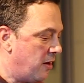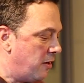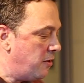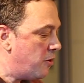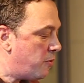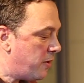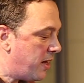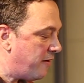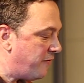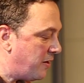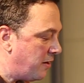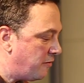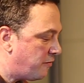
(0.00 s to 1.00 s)
No
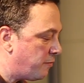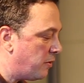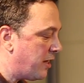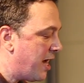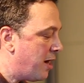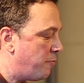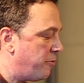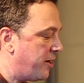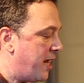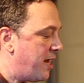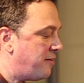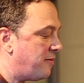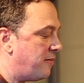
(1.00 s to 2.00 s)
evidence will
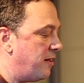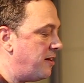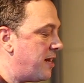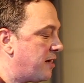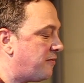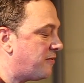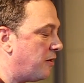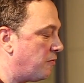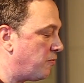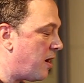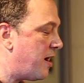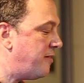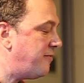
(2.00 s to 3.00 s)
abrogate the next
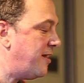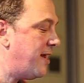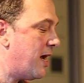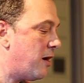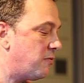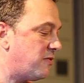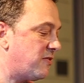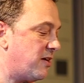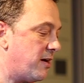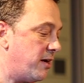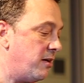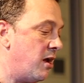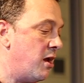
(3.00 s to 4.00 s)
arising
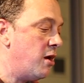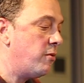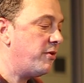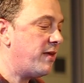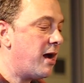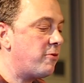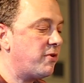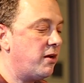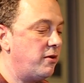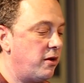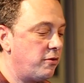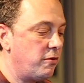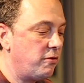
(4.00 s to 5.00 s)
outside without
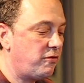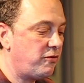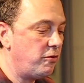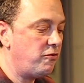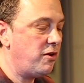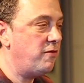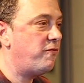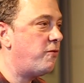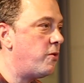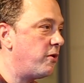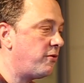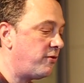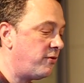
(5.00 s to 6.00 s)
another surging
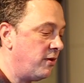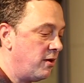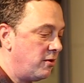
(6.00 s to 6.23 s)
forth